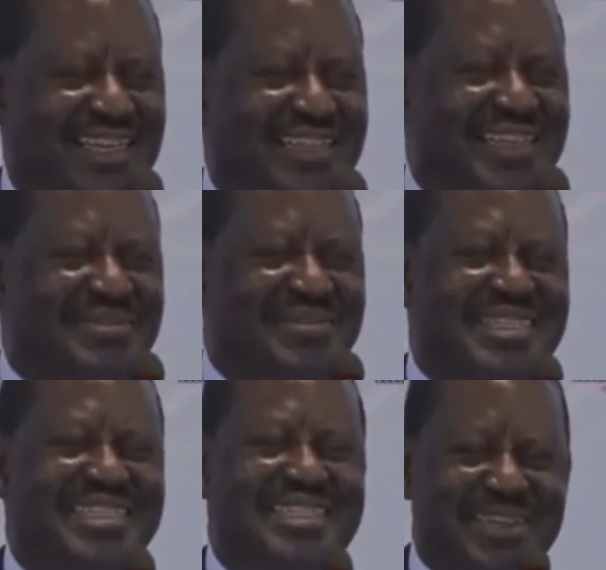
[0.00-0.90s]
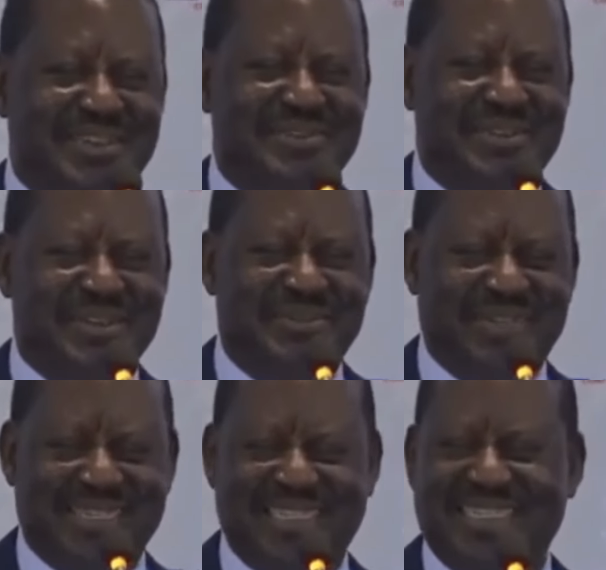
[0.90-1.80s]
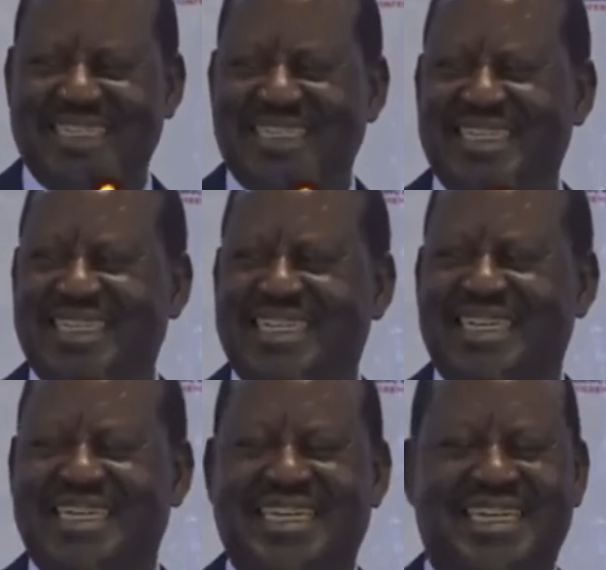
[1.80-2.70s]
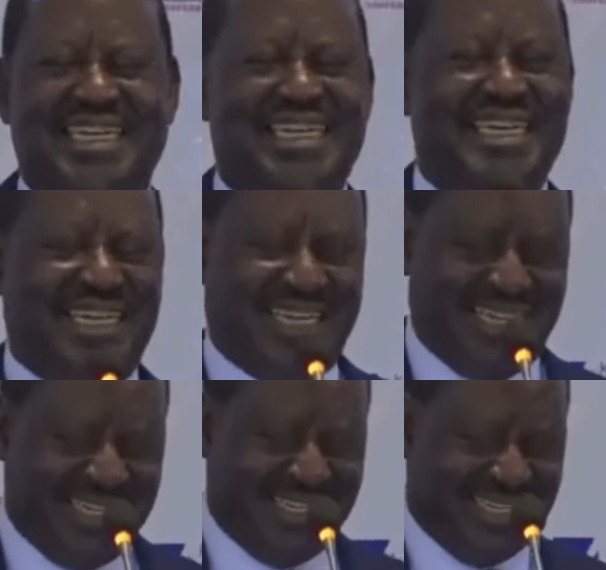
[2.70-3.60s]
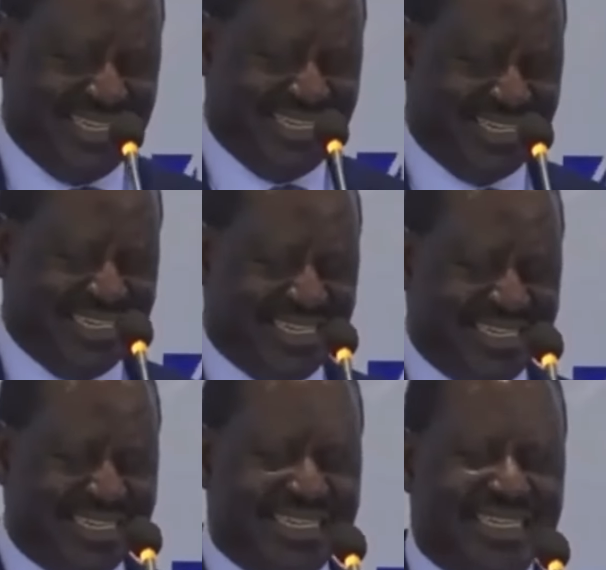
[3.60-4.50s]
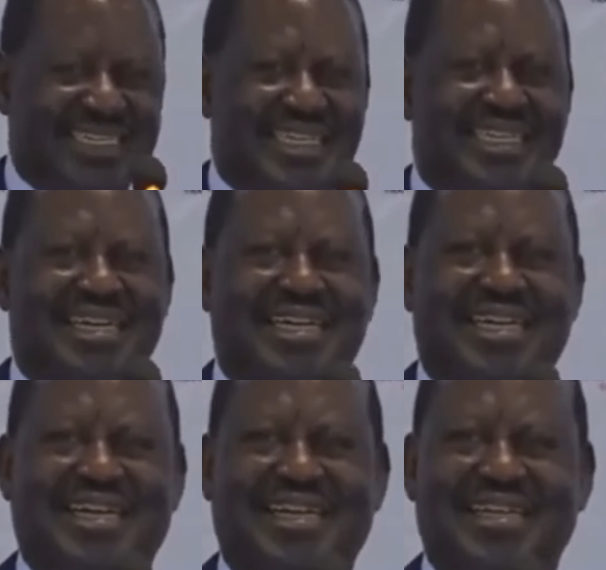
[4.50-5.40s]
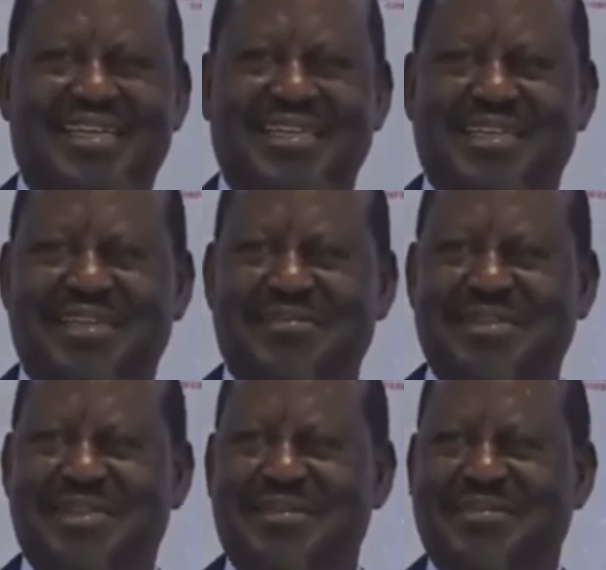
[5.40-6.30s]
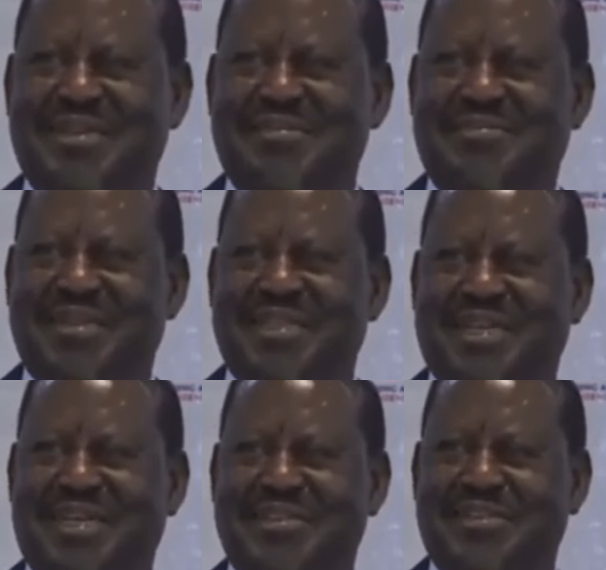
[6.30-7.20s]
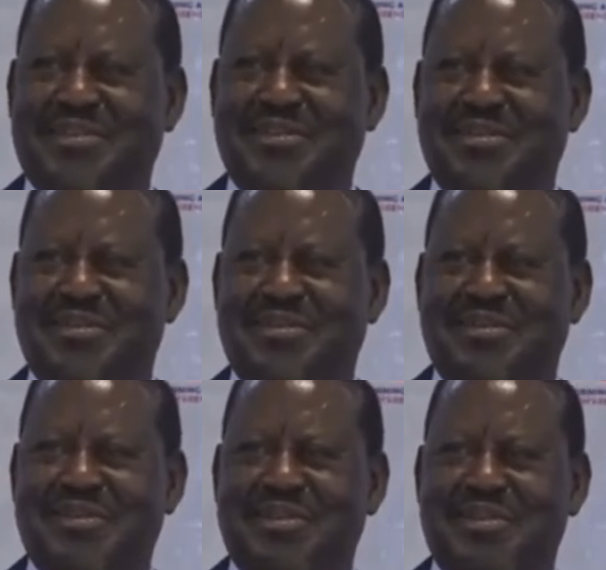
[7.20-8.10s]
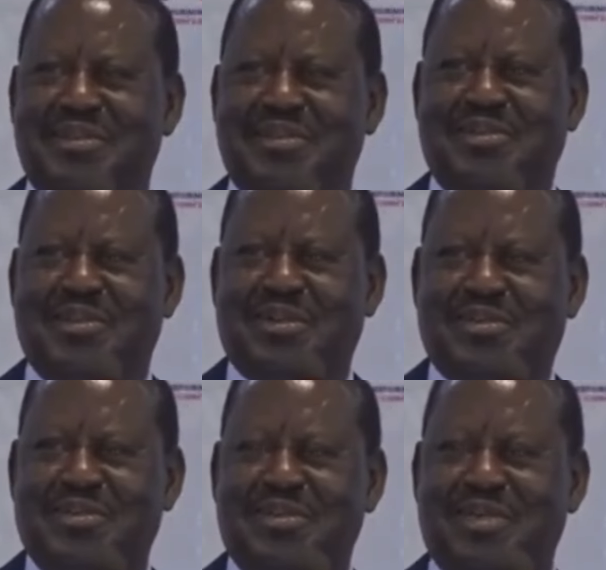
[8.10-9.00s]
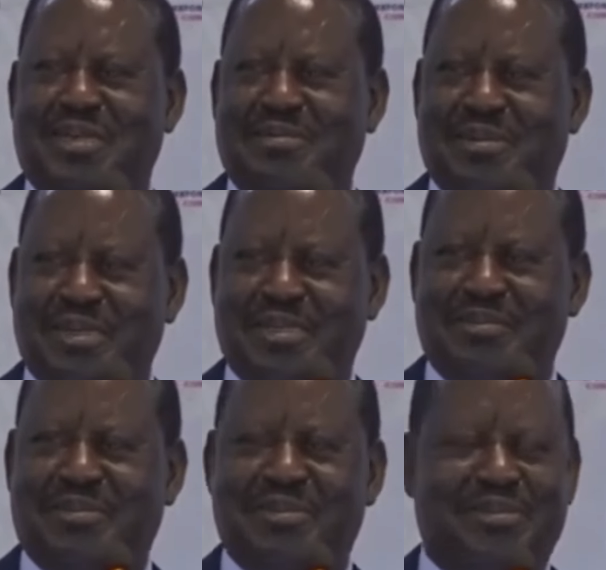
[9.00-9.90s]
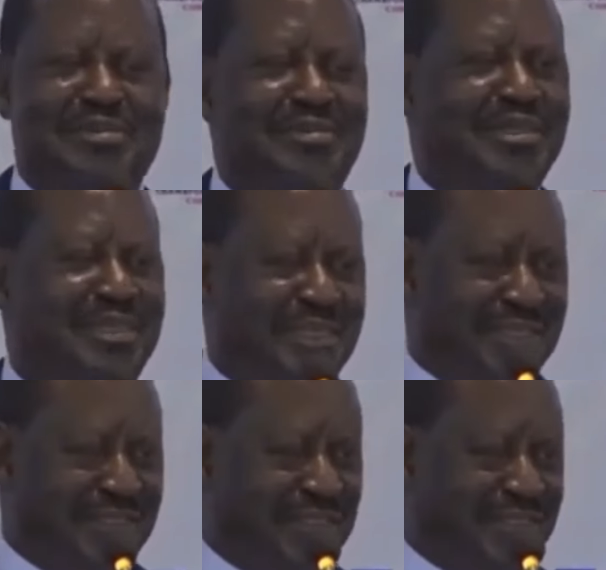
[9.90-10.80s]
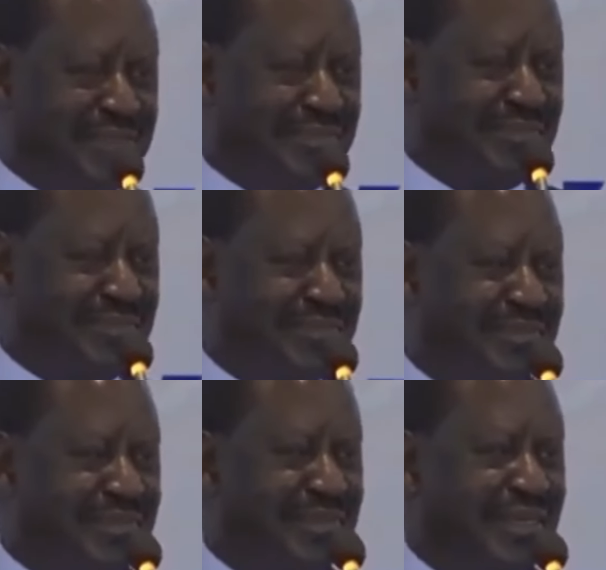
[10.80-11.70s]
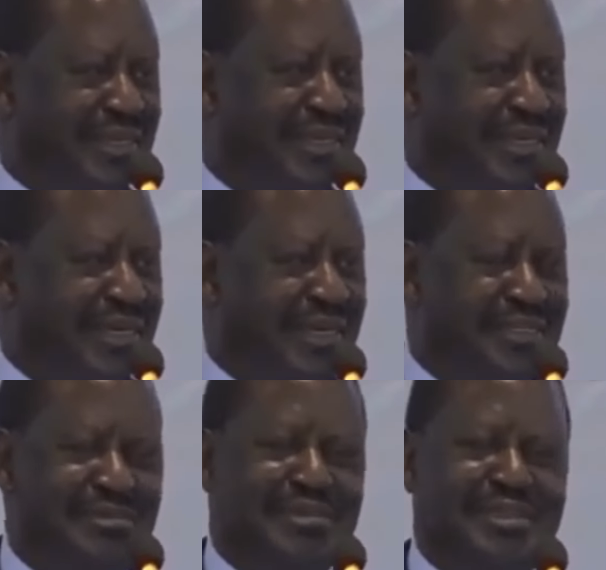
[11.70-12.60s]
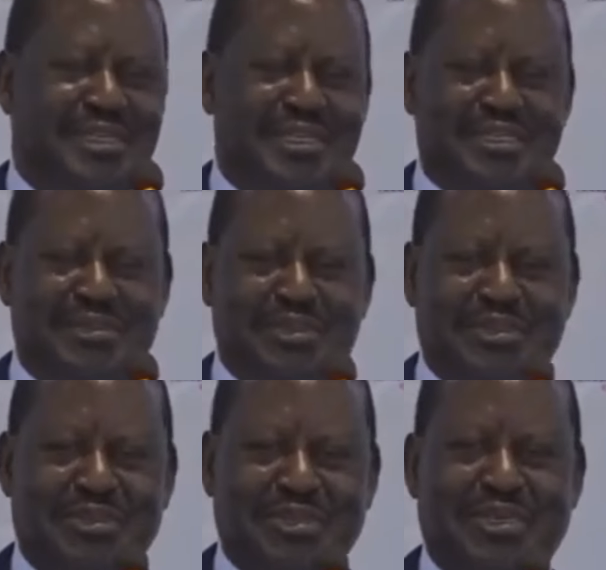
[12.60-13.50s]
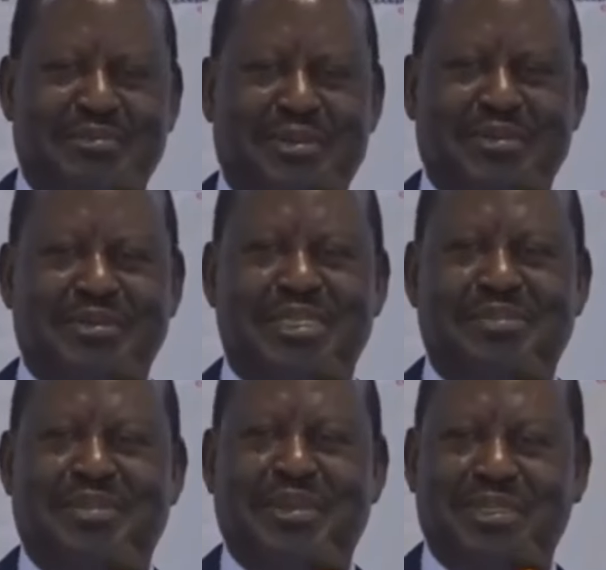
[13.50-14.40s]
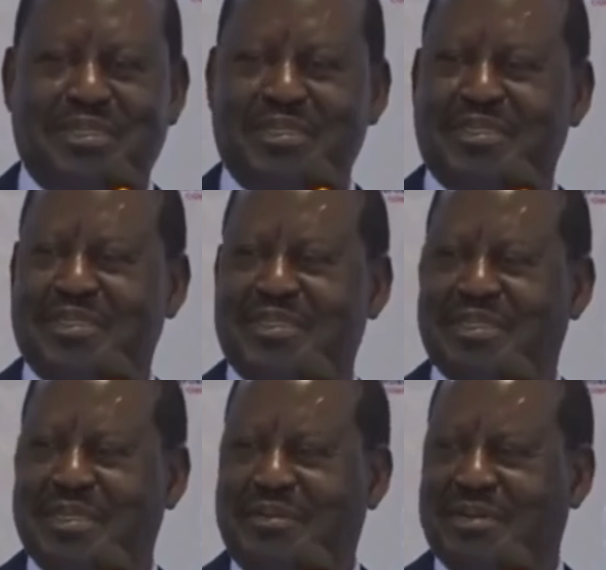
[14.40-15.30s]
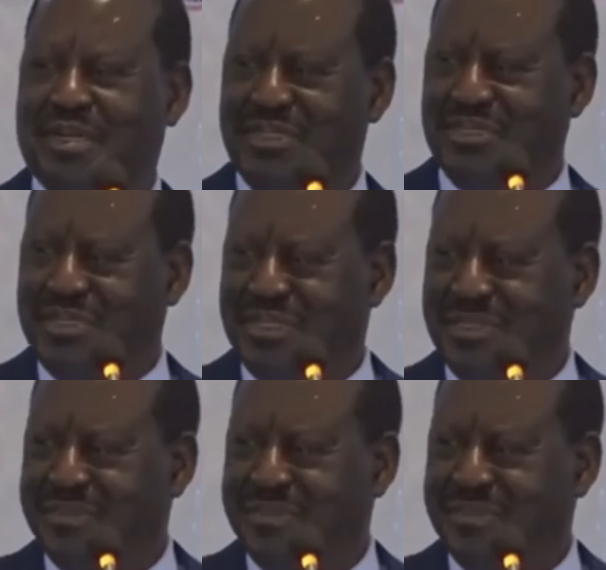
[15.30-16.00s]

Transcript: That means thank you very much. And I mean, my brother has talked so elaborately about so many things. At some stage, he was talking about desperation in our country,